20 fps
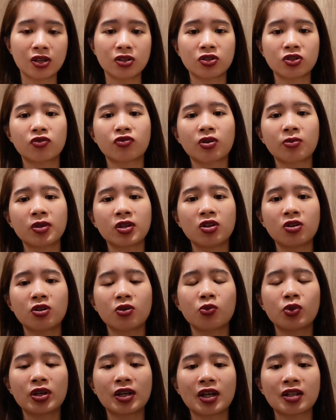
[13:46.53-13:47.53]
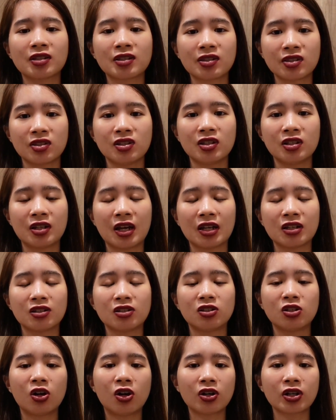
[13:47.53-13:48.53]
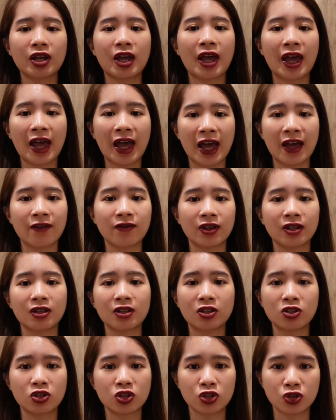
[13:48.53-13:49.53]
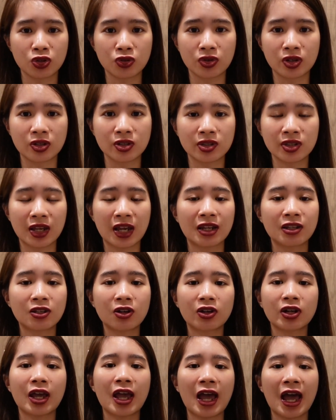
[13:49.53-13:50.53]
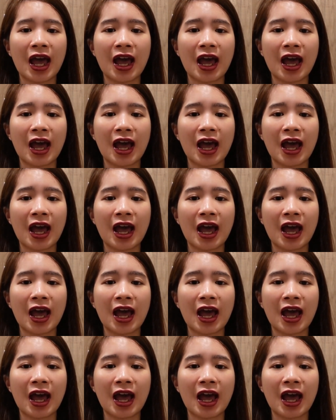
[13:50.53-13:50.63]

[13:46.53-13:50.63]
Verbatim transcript: So from here, we can see that not having insurance and not